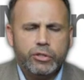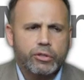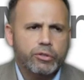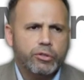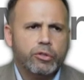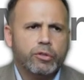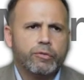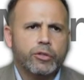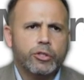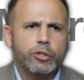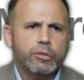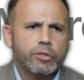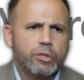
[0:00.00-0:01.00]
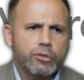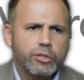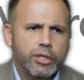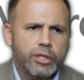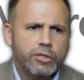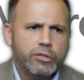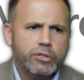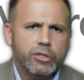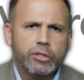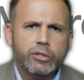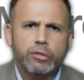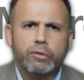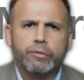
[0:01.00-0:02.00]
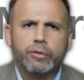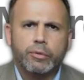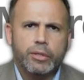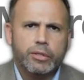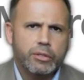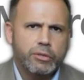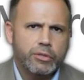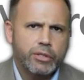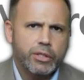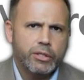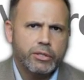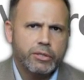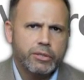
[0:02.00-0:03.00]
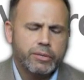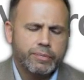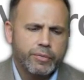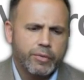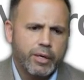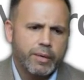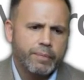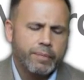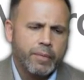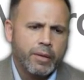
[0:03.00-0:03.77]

You can do it for 2 associations. You can do it for 3 associations, right?